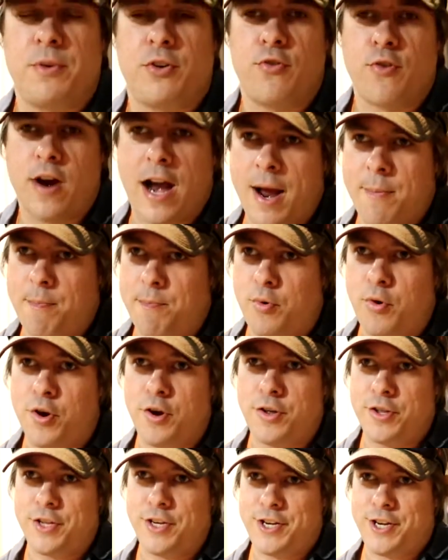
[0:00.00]
crab
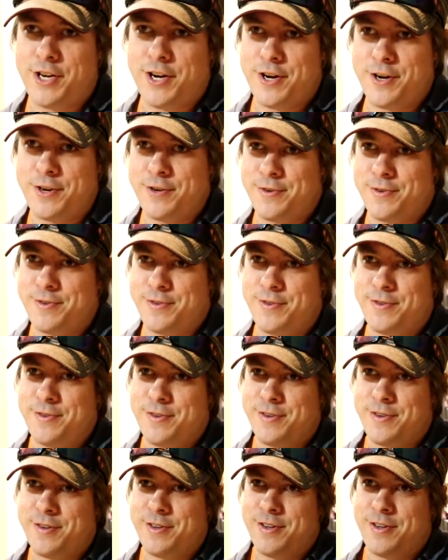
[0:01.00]
boil in here.
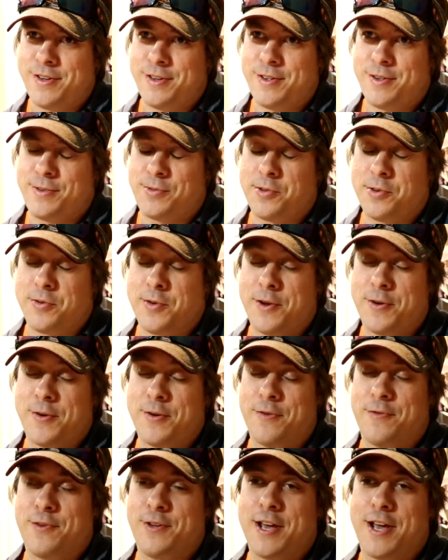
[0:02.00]
So I don't
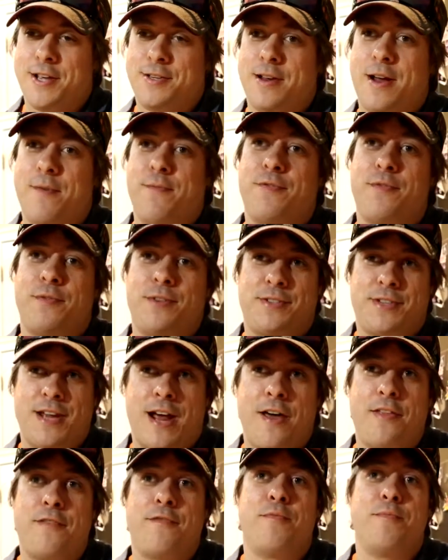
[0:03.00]
know if you guys, I'm from the
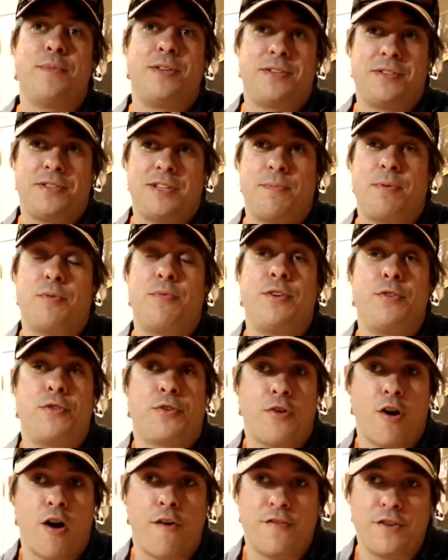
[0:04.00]
South, I'm from Mississippi. We do
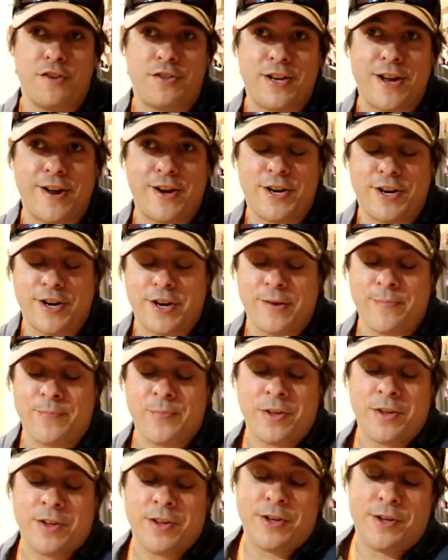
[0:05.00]
crawfish down here.
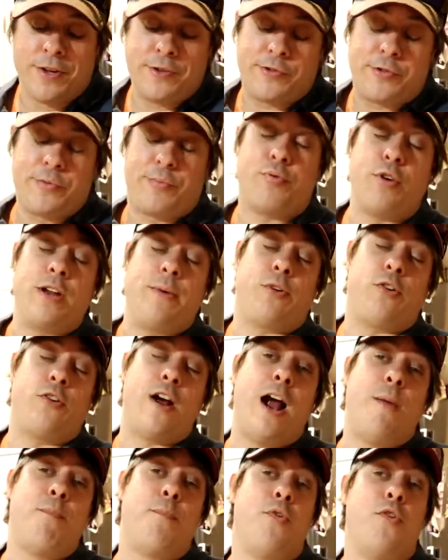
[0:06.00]
Supreme
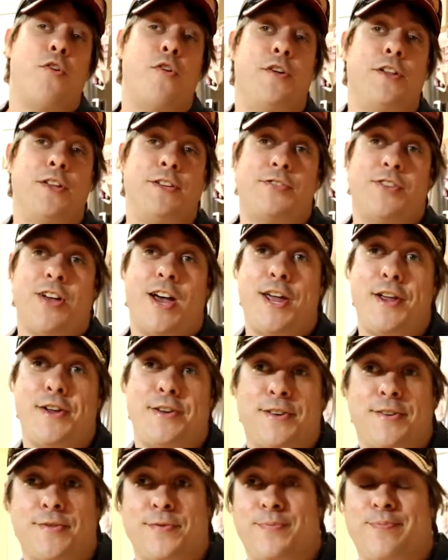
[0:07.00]
crab boil is
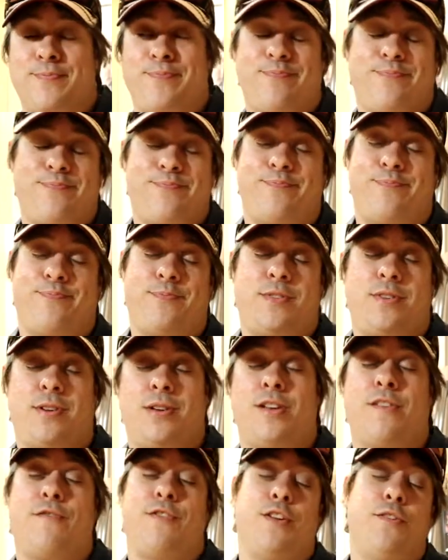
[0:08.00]
like,
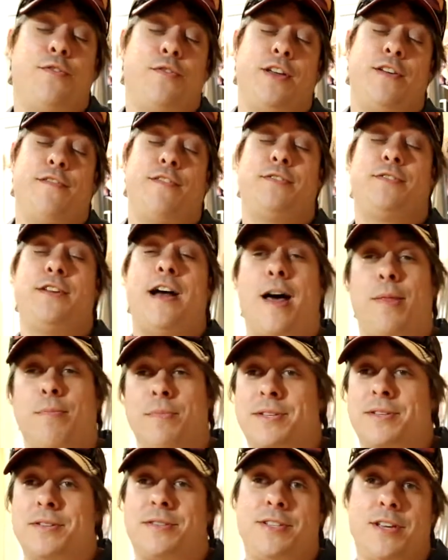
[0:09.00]
if you live in South
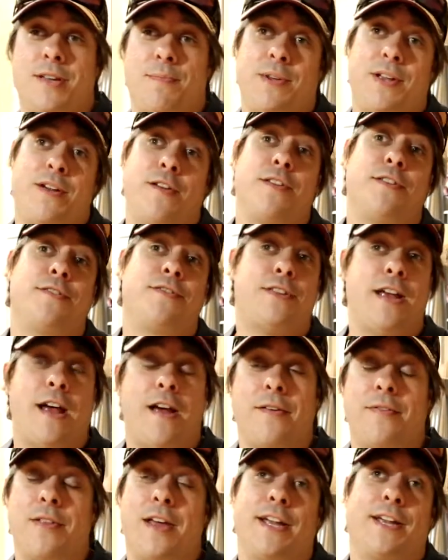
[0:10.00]
Mississippi or
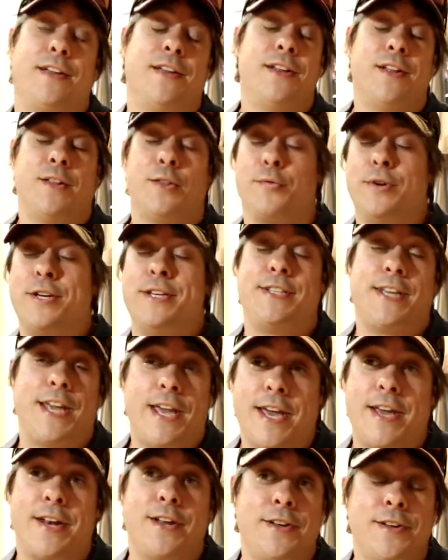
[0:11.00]
like
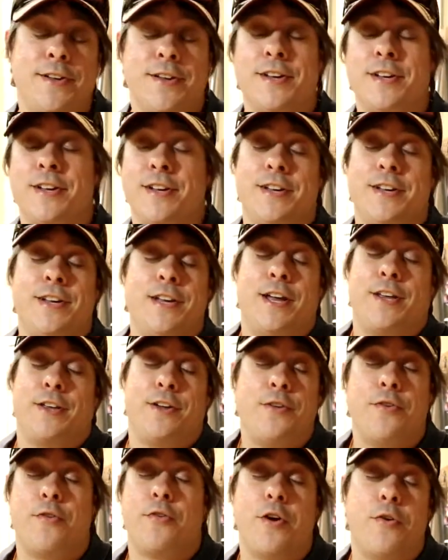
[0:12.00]
Louisiana and
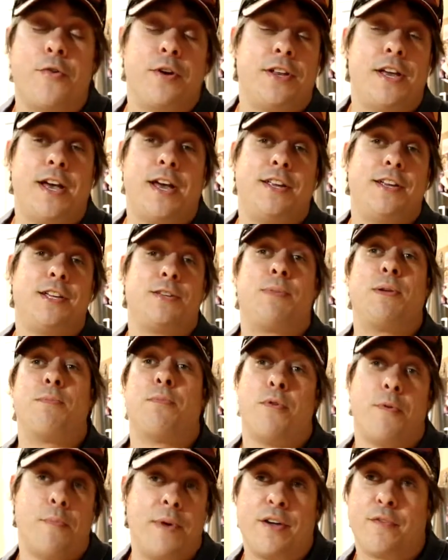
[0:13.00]
you don't know what that is,
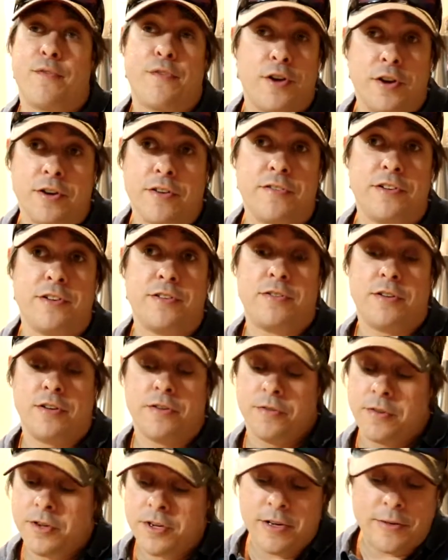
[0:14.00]
people will make fun of you.
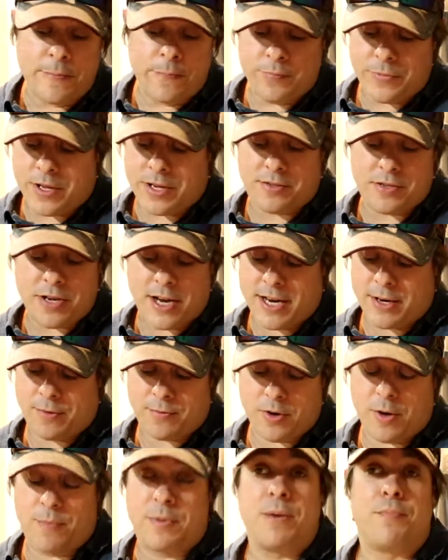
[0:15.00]
So that's like
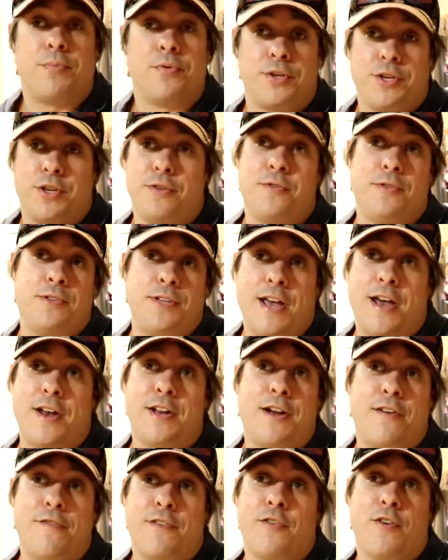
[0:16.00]
what people use down
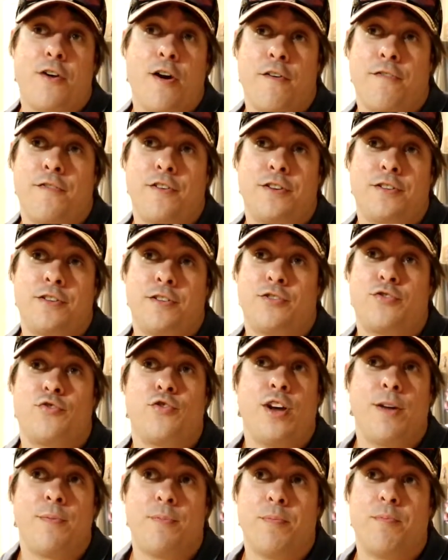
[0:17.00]
here for crawfish and
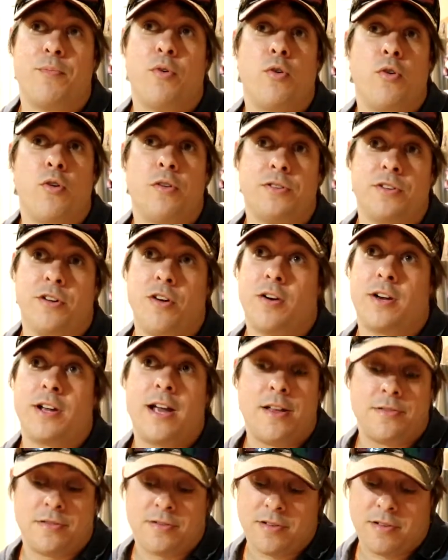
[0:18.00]
shrimp and boils and all
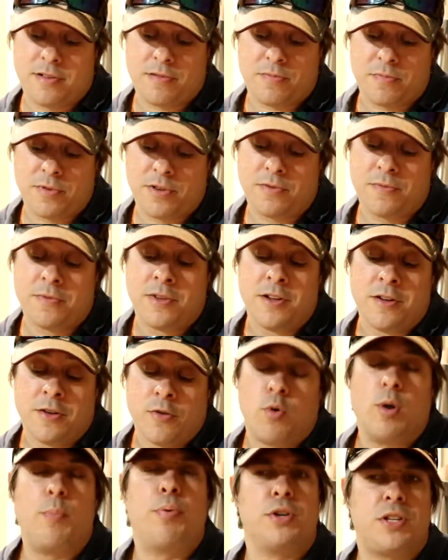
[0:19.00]
kinds of stuff. But
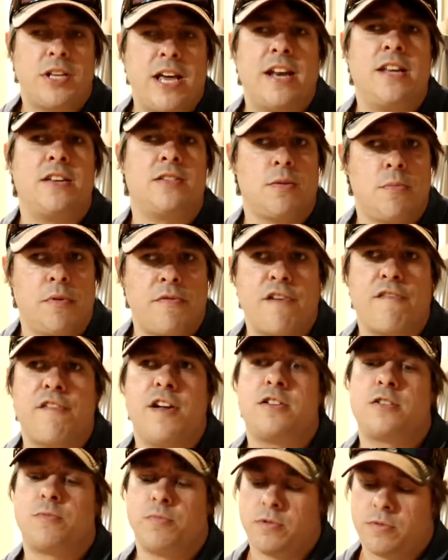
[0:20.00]
we put that in some of our
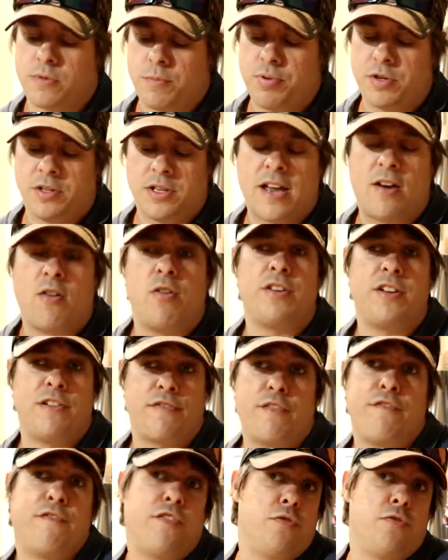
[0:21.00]
vegetables. We put that on
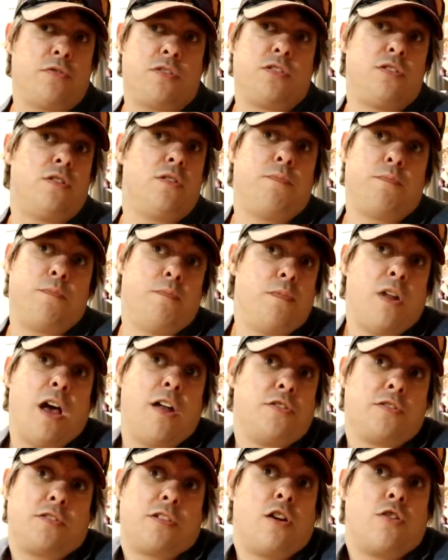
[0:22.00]
different foods too,
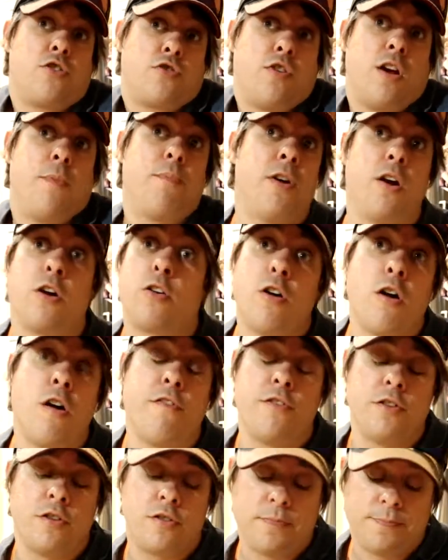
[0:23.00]
not just our shrimp and our
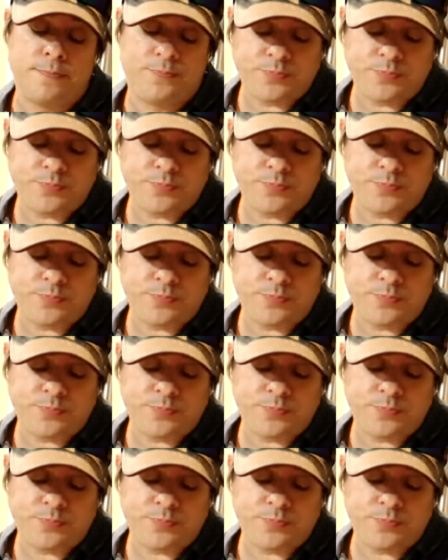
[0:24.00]
crawfish.